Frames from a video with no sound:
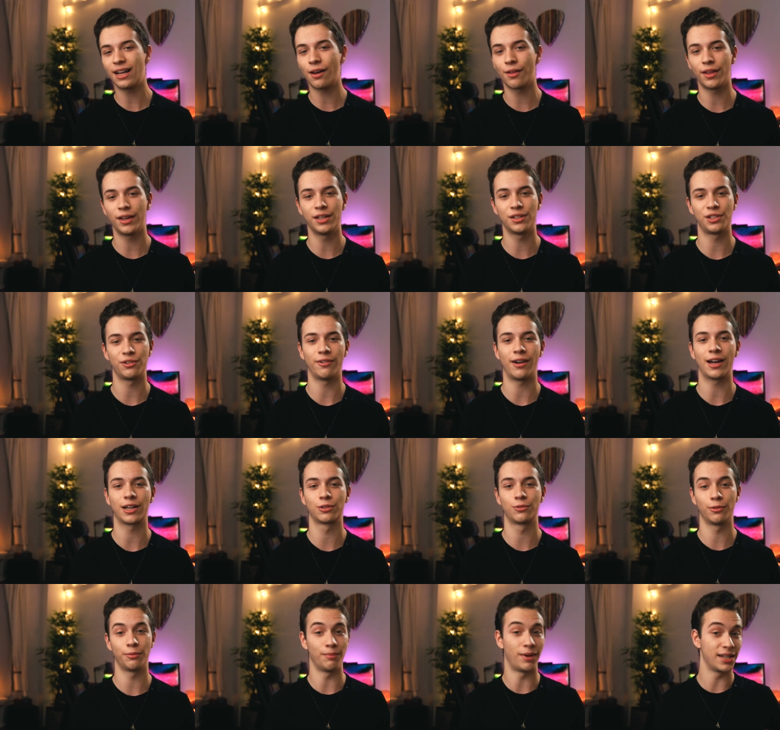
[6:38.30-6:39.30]
how they
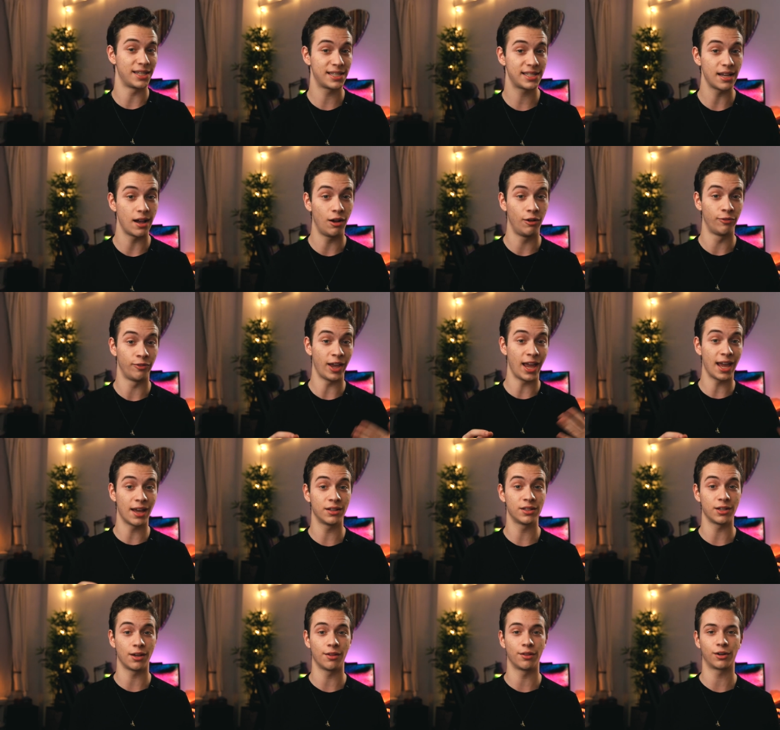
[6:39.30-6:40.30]
interact with myself
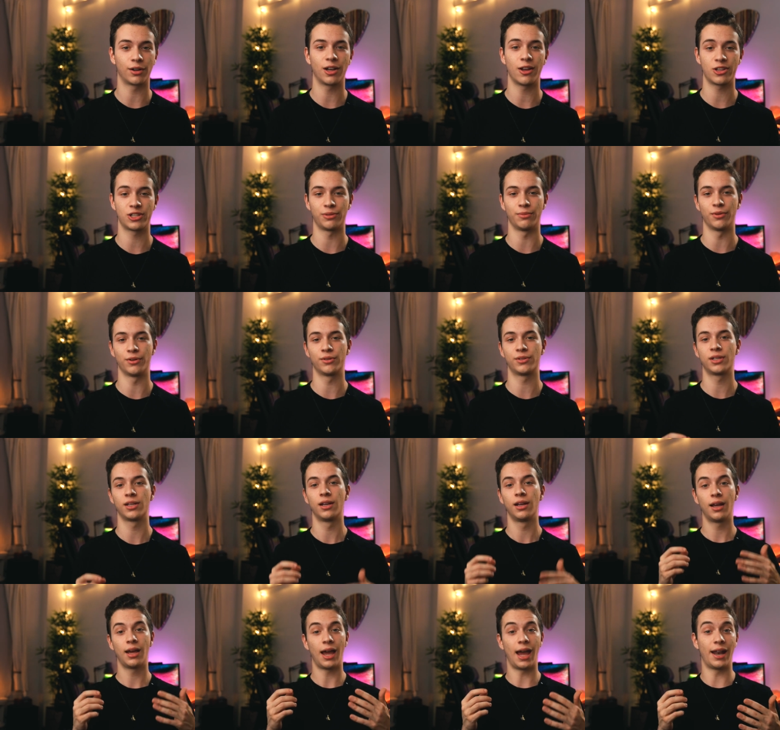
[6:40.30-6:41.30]
and other customers,
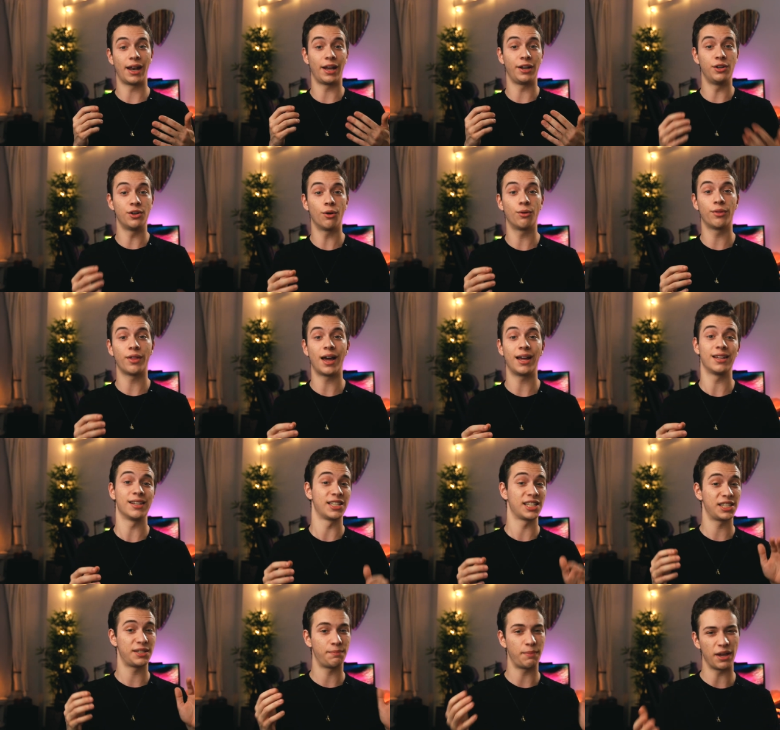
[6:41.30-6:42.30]
and I know that
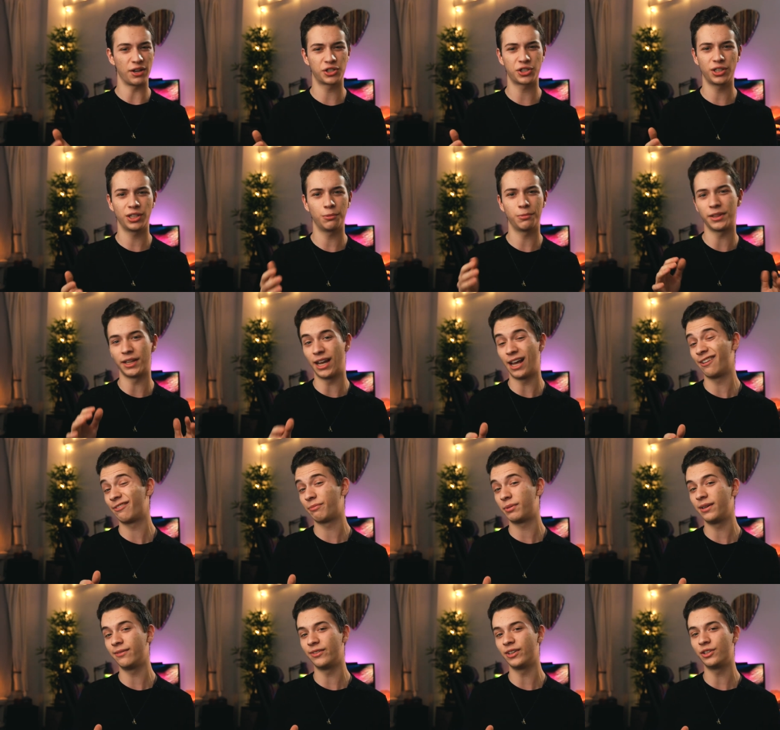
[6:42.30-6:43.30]
especially with an
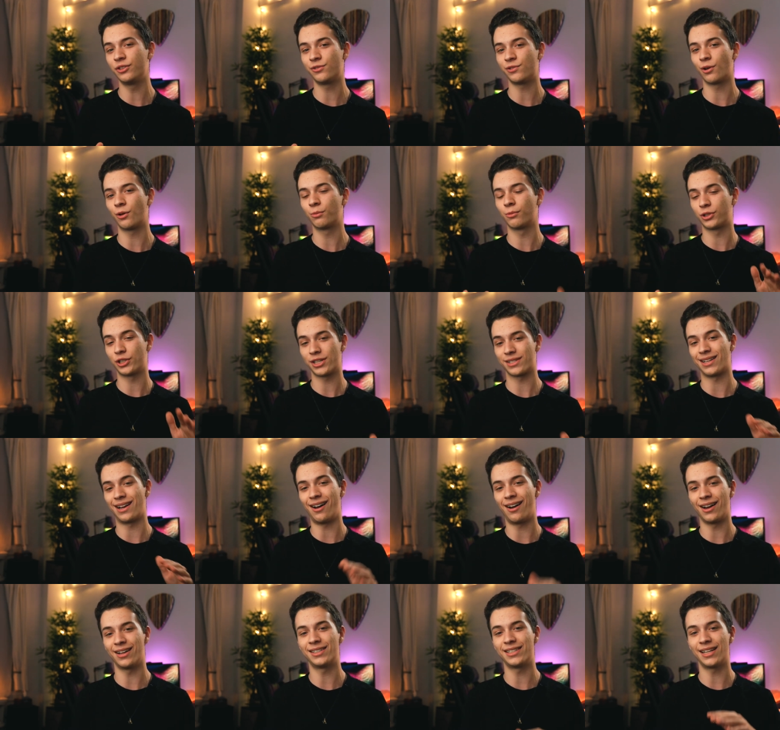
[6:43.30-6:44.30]
FPV drone, which has a
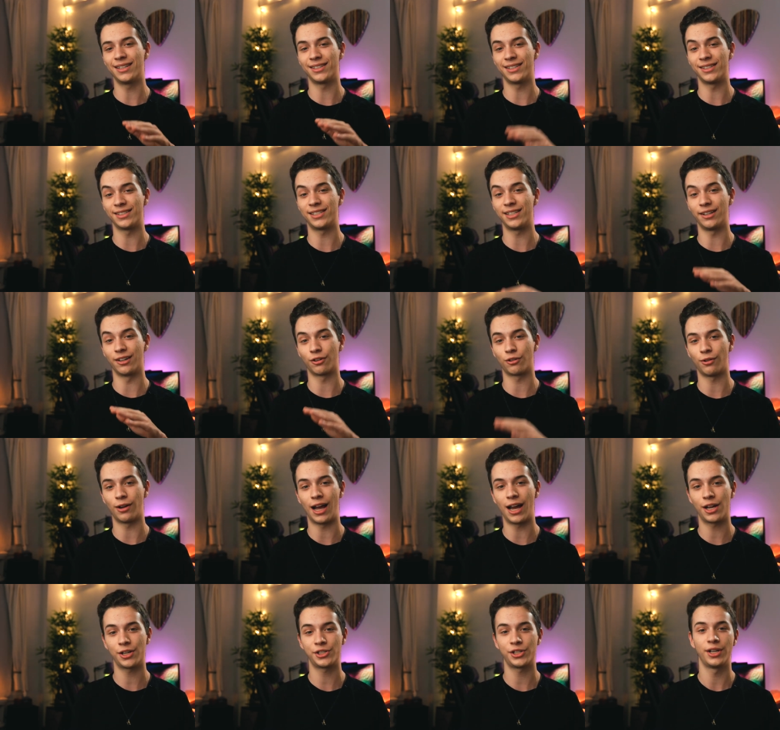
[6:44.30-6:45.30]
high tendency to
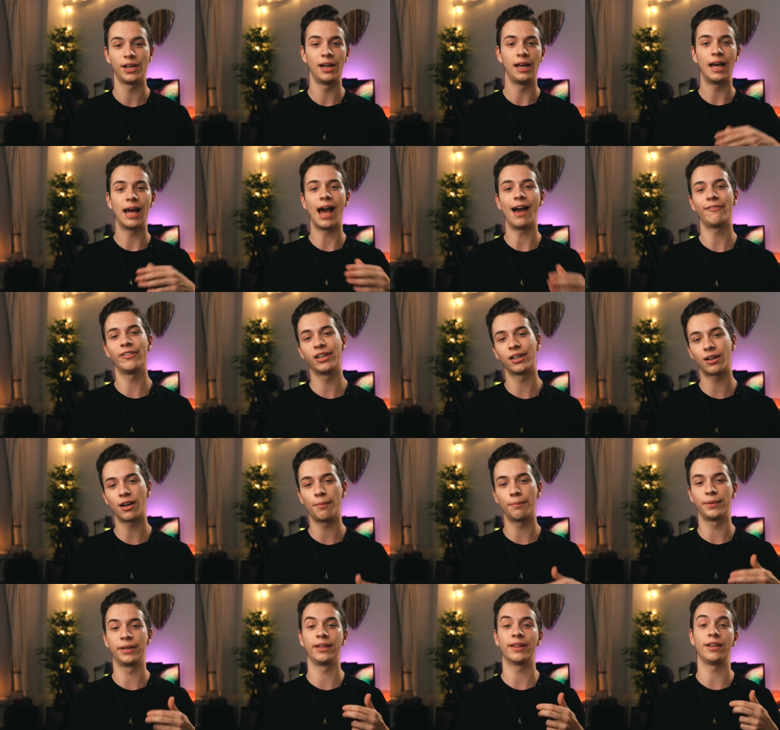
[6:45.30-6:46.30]
crash, having a
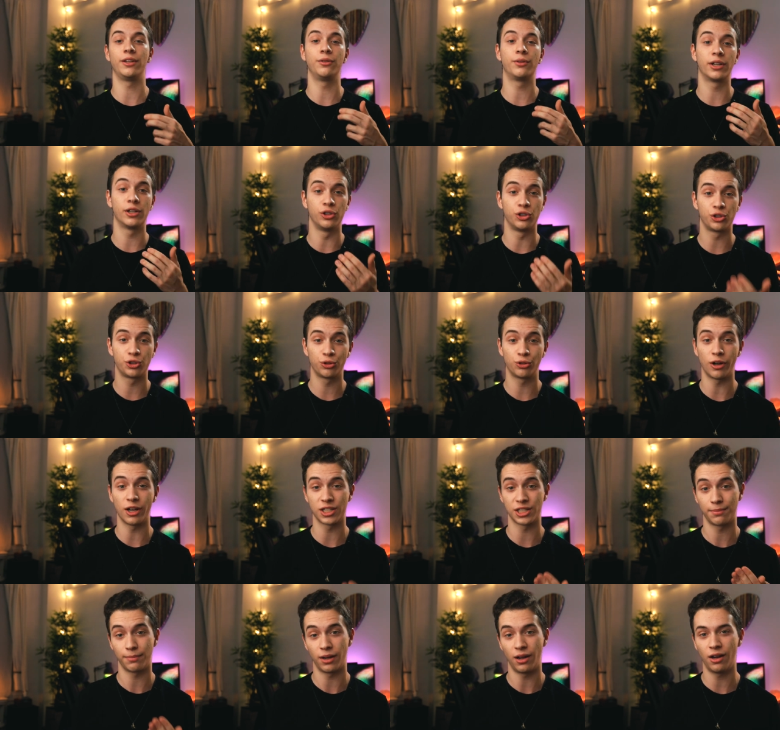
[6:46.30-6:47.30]
company that you can
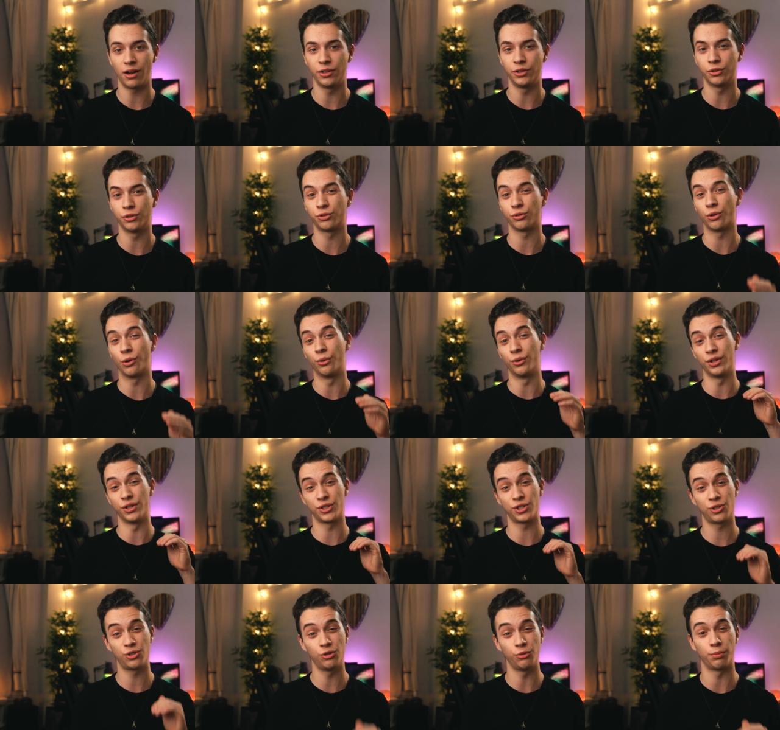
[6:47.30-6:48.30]
trust behind your drone
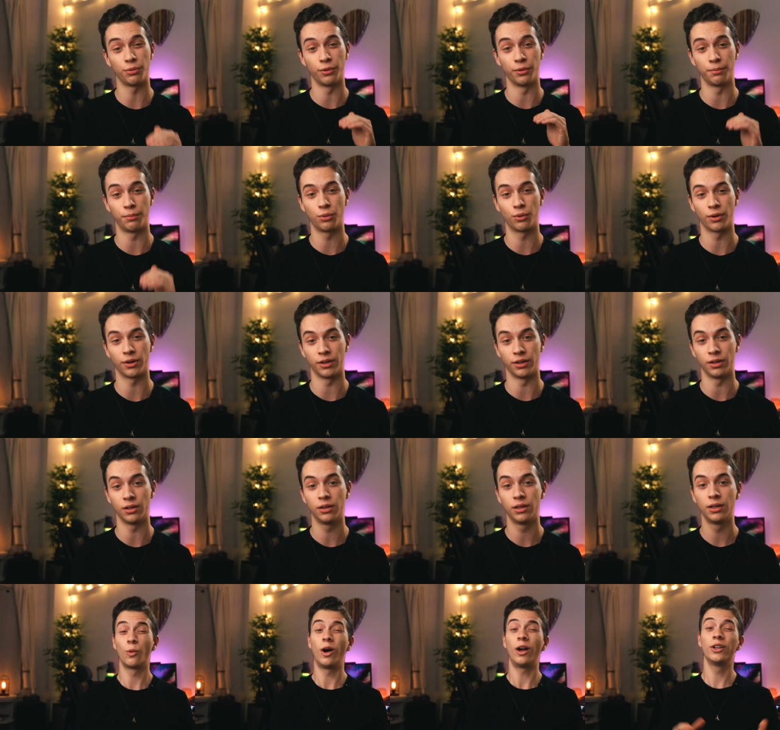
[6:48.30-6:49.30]
is super important.
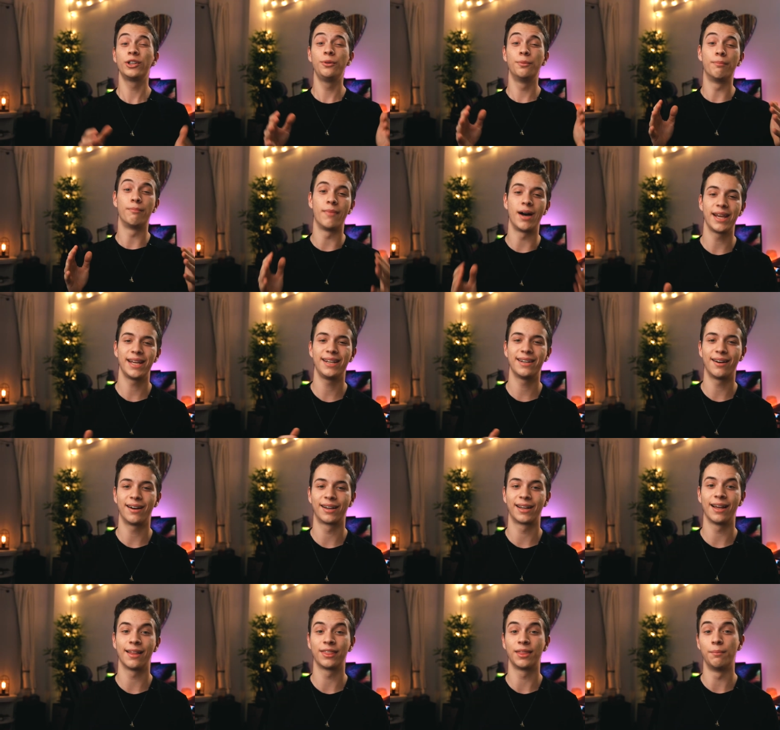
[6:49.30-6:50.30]
So while you might
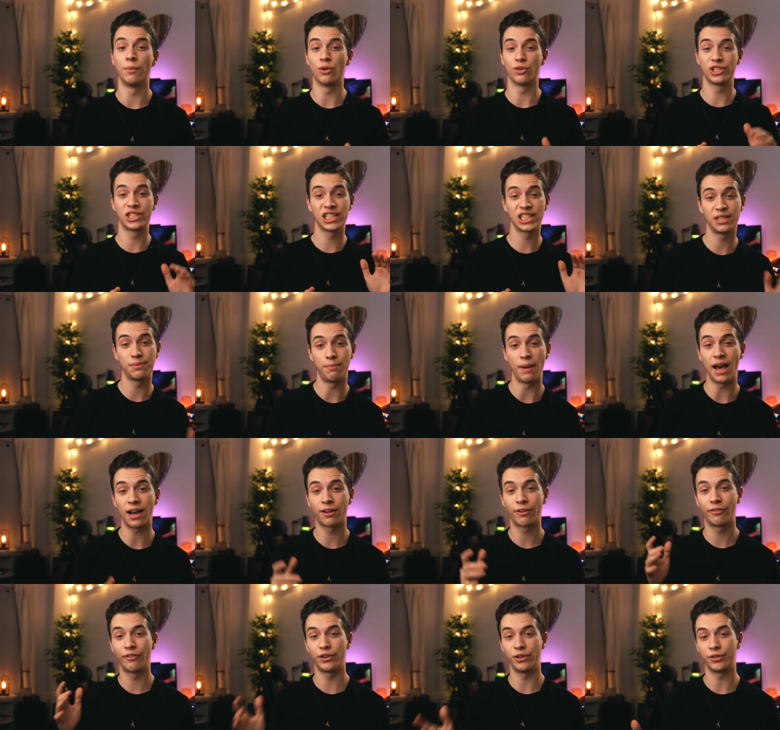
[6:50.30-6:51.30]
not get the most
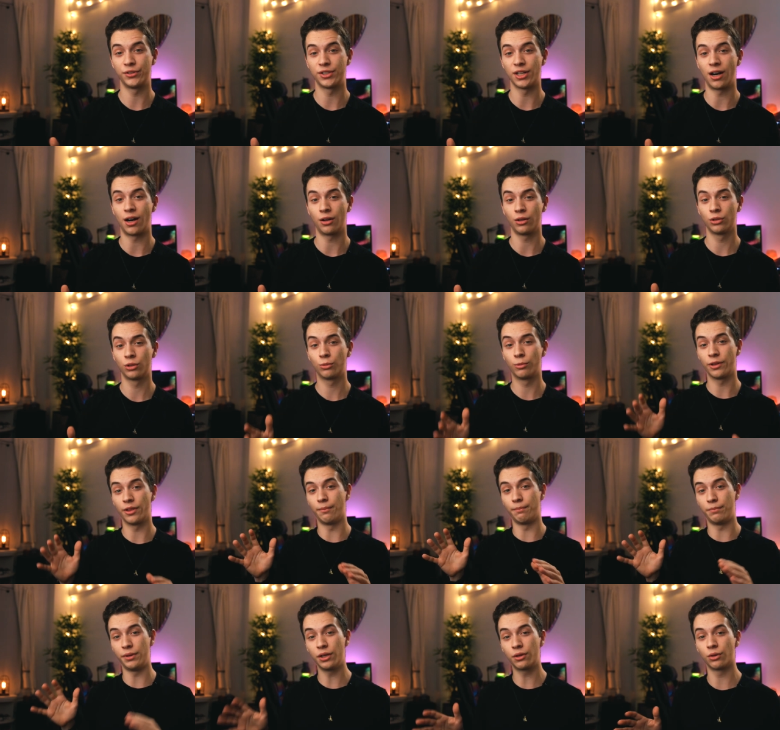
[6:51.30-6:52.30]
spec for your dollar with
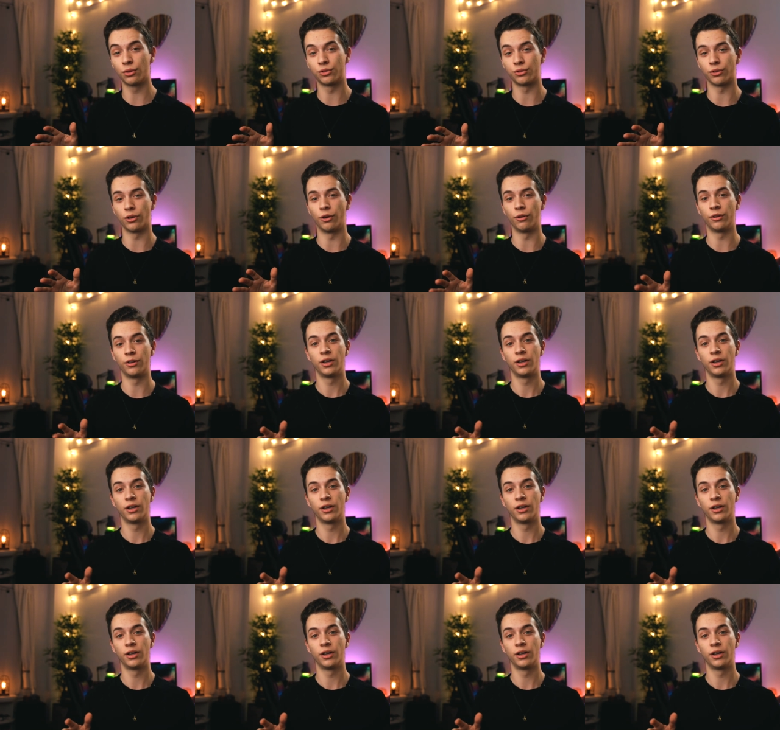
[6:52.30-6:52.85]
a Beagle drone,